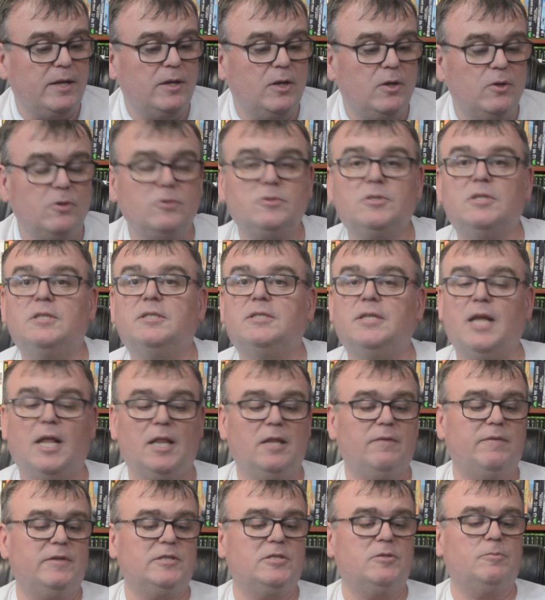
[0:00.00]
news,
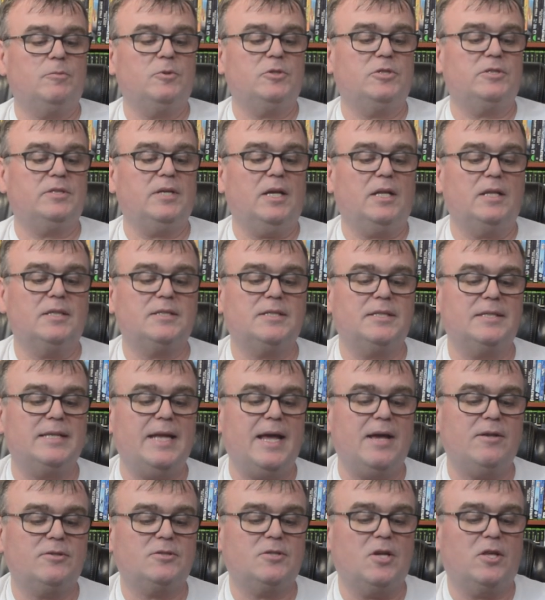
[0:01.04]
Intellivision Brazil has
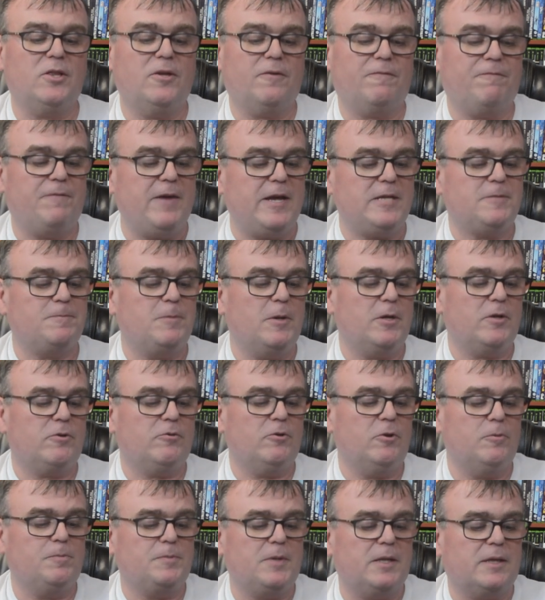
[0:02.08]
announced on their Facebook
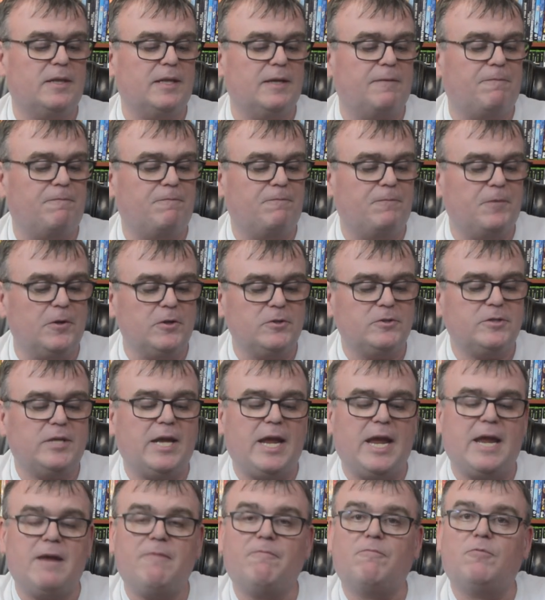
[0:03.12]
group that the first
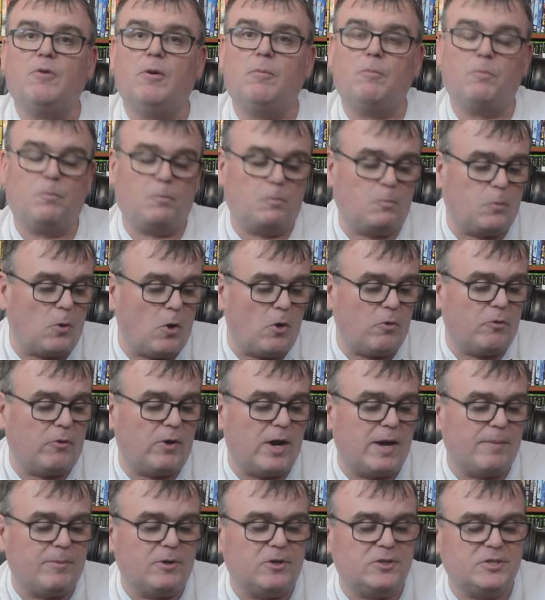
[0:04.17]
game from
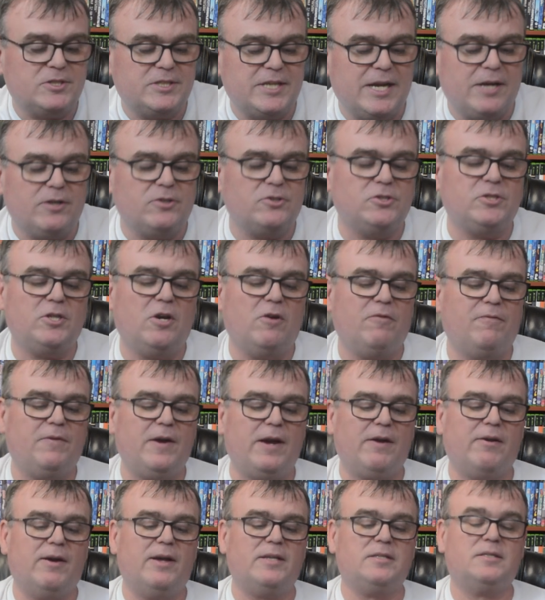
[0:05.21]
programmer Sergio
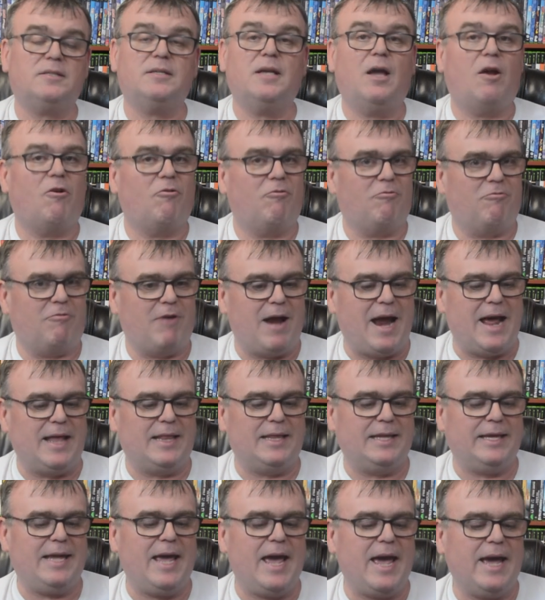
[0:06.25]
Veras,
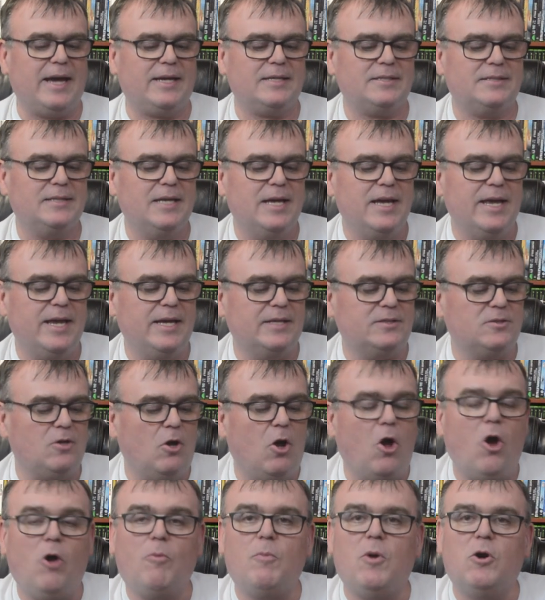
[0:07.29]
Rally X, is
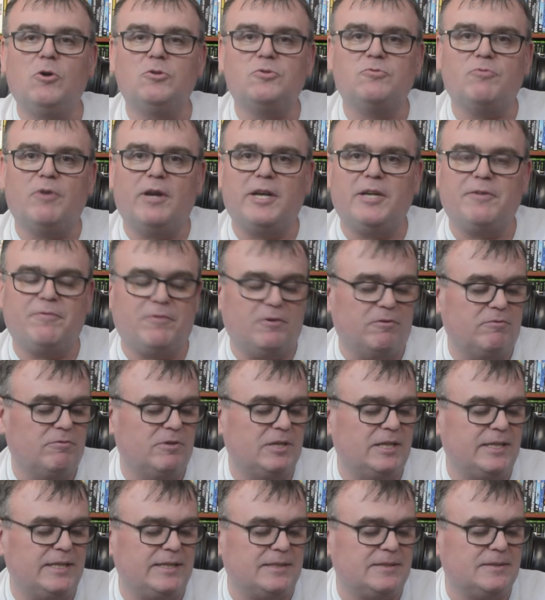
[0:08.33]
almost ready for
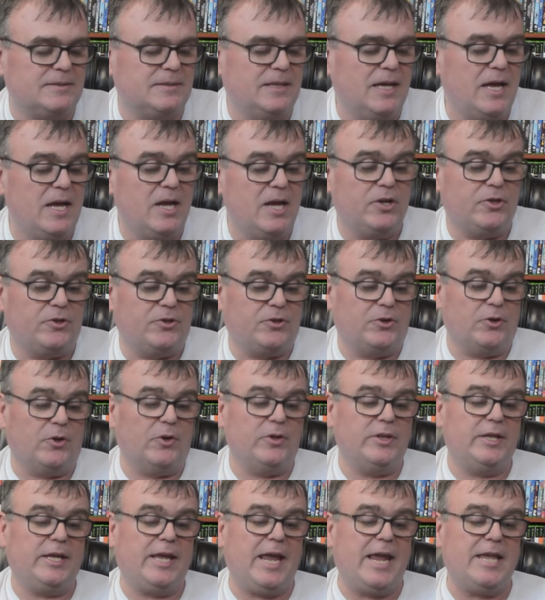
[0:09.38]
release.
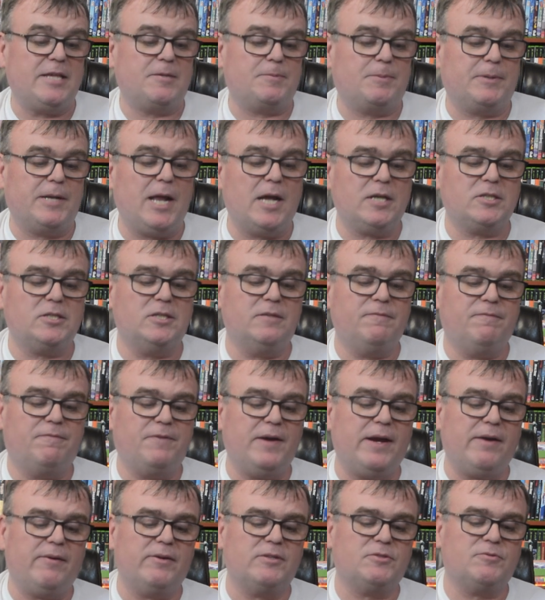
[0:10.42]
During the game's production,
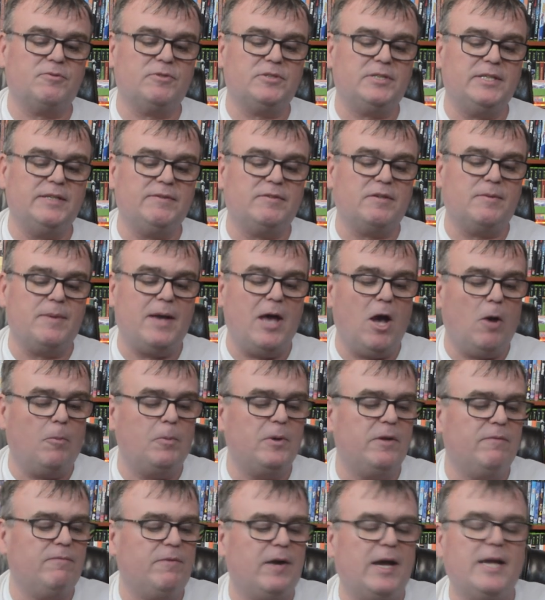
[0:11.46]
Veras received some help
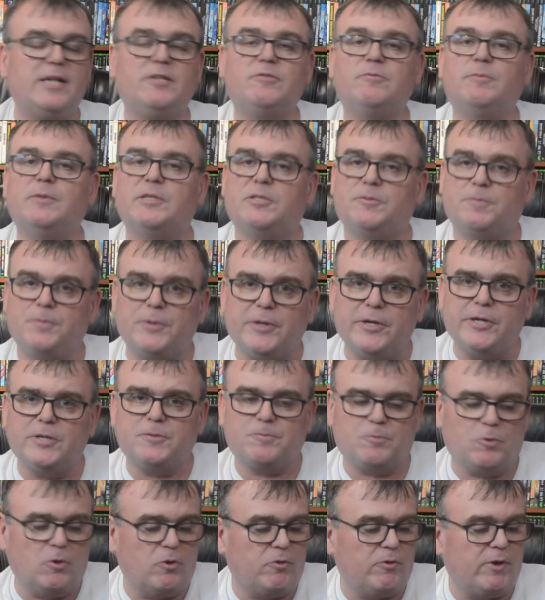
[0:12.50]
and advice from
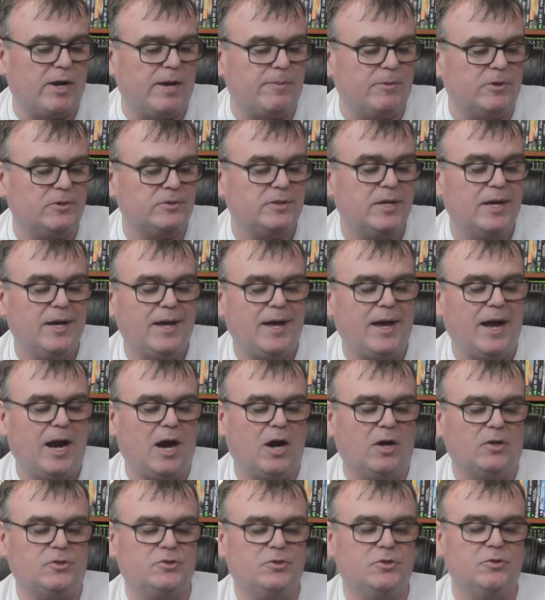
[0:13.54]
experienced programmers
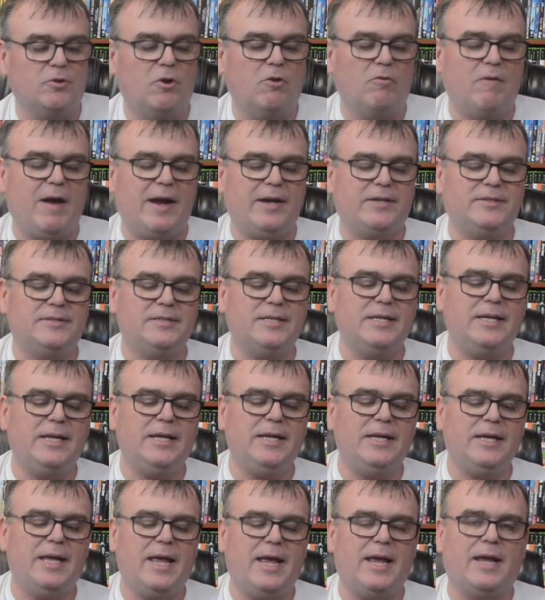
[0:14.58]
Arturo
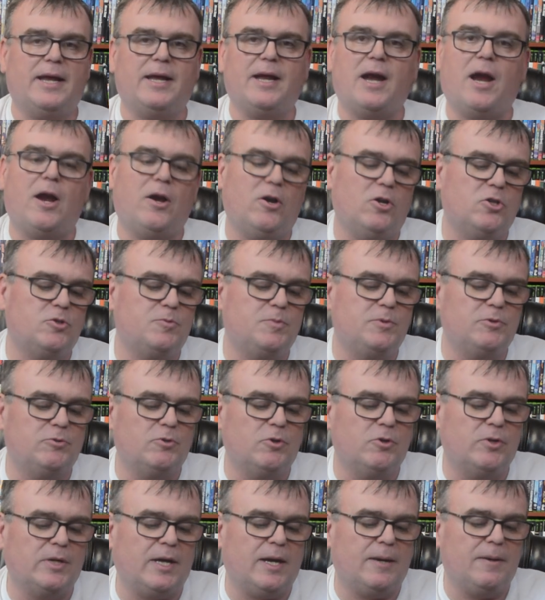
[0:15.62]
Ragazzini and Carlos
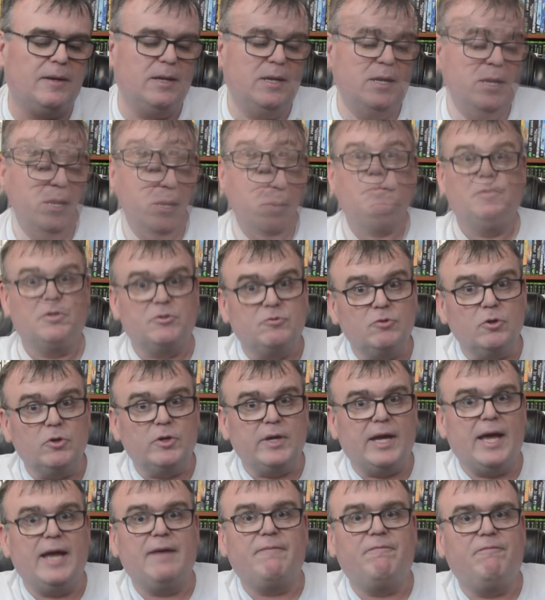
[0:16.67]
Madruga.
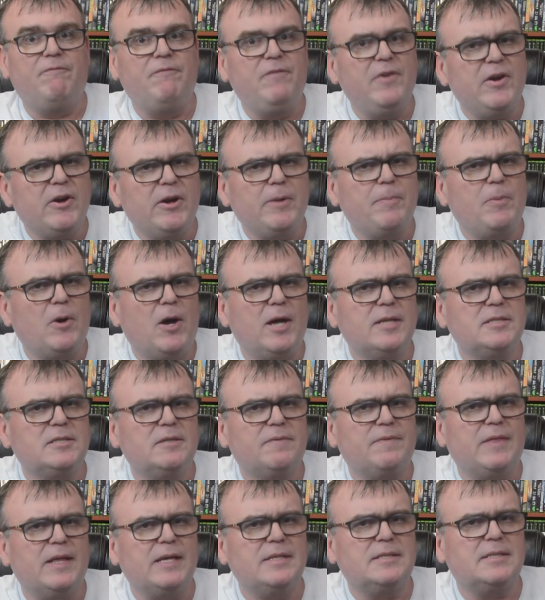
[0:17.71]
Madruga had very
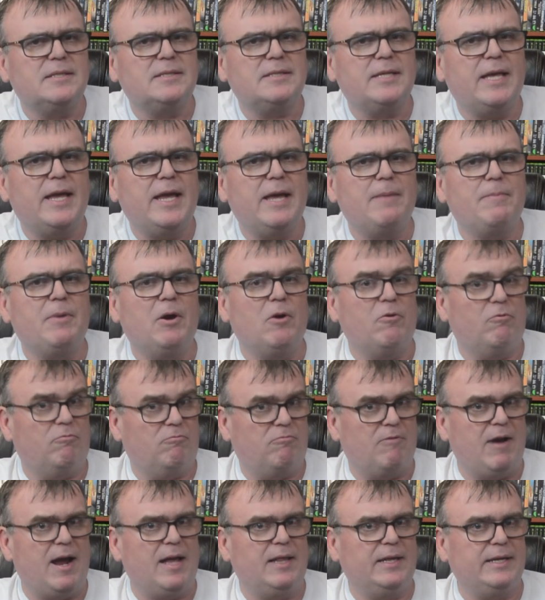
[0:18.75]
positive things to say about
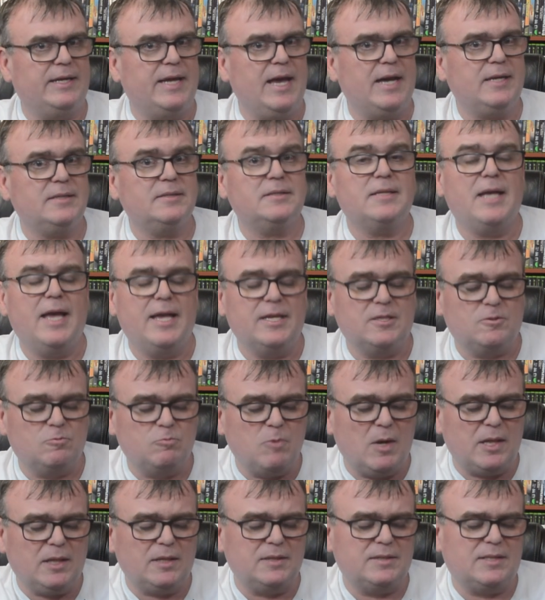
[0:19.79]
Rally X, as
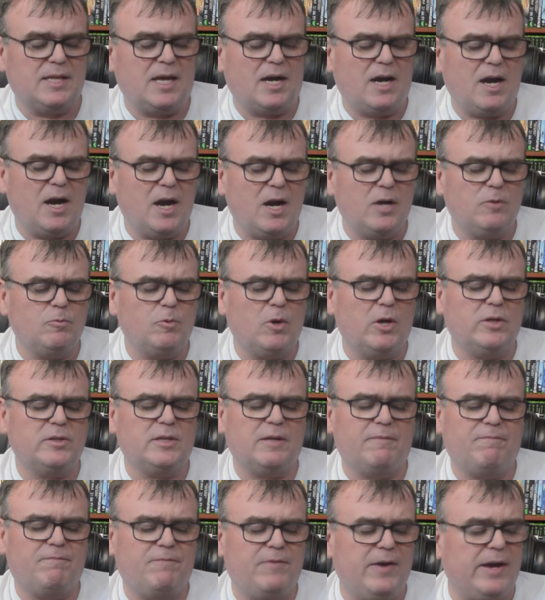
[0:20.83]
well as the hard work
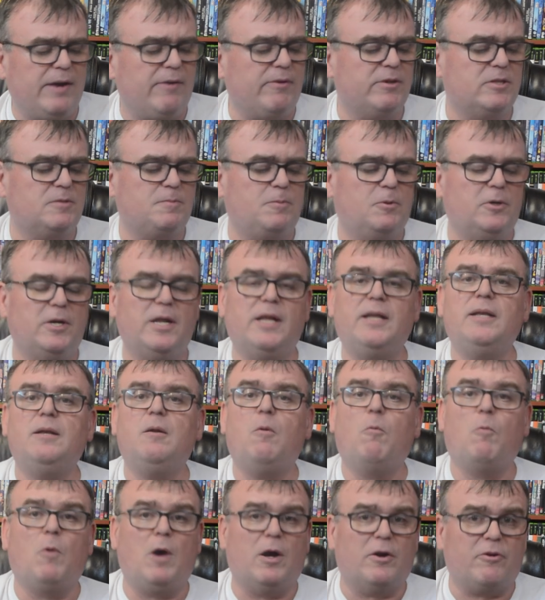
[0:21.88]
that Veras put in
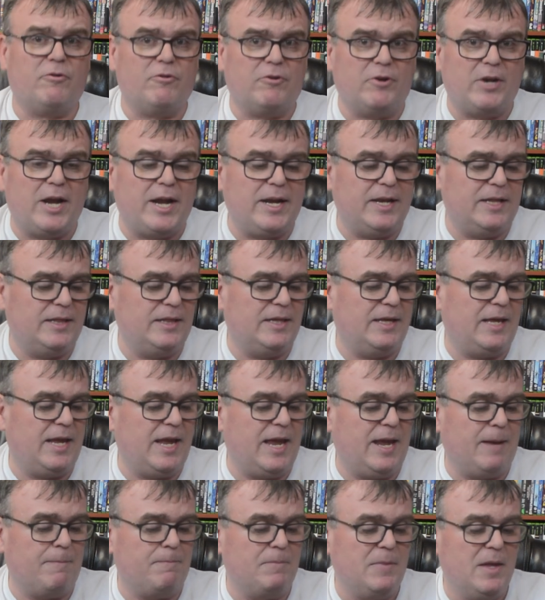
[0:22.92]
while creating the
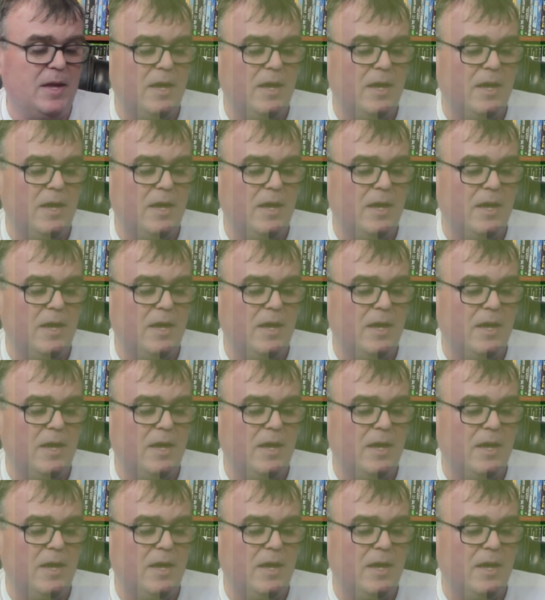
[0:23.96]
game.